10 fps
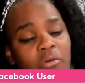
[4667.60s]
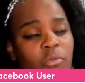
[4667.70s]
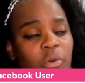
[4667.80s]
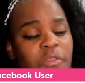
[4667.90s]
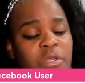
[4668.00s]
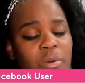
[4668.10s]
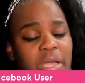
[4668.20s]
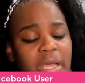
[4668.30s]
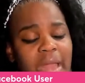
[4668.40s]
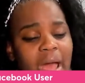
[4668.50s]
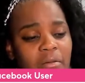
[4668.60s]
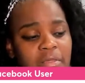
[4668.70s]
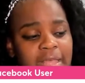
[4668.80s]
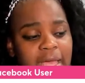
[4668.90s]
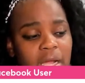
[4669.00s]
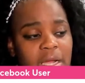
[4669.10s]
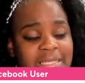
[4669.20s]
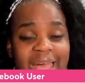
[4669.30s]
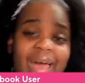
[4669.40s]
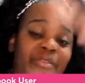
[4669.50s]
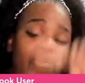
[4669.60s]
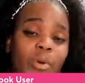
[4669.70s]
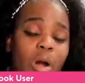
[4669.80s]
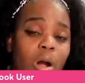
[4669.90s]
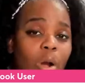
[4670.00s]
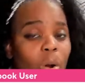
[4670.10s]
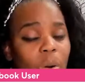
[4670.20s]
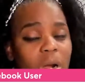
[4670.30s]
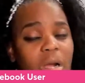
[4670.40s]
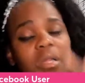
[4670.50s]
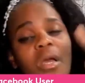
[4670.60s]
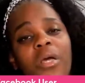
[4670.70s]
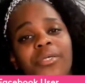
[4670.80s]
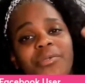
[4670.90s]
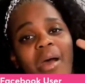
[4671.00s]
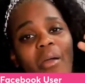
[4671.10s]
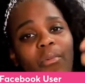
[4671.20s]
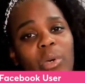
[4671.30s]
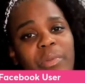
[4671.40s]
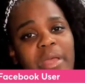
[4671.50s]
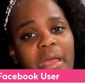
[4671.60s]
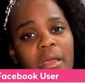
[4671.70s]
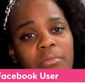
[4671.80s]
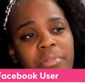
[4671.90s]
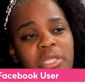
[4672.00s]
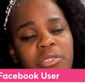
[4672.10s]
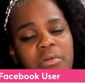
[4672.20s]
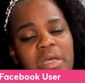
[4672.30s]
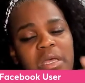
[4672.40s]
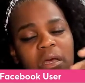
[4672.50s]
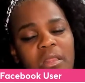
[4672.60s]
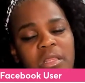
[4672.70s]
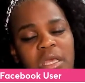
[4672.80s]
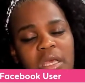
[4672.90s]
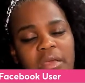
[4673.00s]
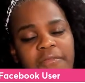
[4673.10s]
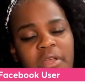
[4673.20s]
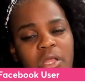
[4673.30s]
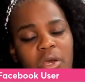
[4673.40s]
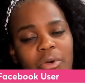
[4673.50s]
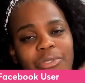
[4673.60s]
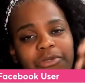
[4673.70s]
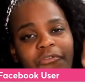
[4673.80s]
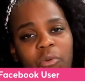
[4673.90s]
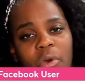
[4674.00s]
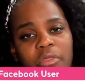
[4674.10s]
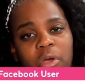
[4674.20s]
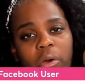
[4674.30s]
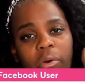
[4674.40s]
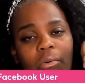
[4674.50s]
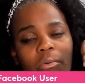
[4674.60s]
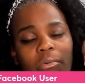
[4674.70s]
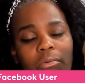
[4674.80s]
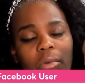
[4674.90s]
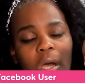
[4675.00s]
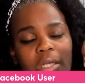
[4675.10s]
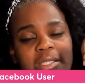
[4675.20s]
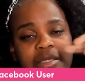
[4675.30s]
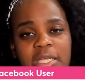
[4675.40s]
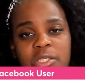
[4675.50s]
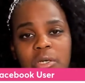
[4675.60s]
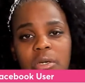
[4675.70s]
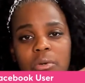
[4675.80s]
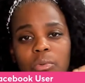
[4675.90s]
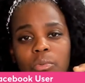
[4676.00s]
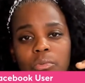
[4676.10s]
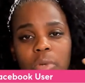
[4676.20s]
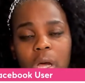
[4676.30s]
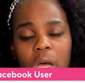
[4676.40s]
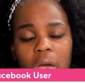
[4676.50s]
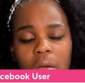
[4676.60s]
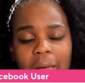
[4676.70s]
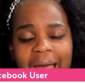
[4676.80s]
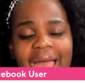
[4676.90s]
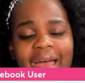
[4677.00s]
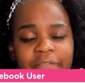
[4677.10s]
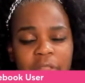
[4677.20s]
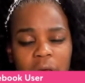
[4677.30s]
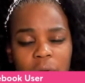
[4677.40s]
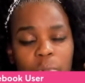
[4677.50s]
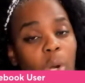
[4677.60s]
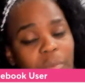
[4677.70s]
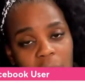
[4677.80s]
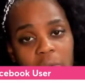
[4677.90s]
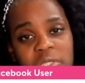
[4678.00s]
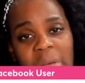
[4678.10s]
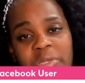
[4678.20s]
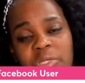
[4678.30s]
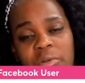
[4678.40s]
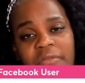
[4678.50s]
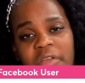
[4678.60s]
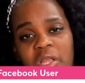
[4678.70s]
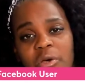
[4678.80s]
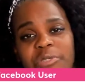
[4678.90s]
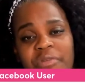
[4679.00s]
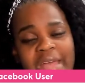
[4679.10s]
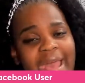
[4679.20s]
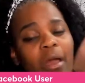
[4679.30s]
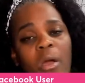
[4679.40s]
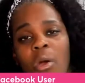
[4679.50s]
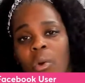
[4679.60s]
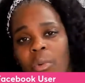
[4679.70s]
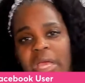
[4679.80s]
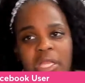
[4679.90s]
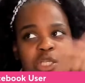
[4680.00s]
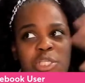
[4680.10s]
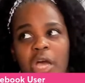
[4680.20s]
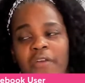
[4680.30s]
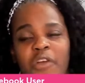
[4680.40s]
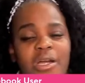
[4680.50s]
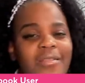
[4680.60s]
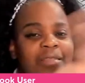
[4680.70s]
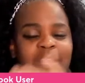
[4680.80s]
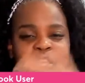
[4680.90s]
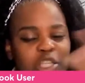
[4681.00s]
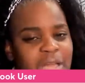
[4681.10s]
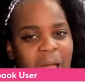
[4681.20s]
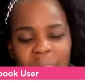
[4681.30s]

with doing it out there because I had the wrong cord. So I will be doing the videos for the Caesar. I have the Romeo, so I'll be doing the videos for that. We discovered that there's not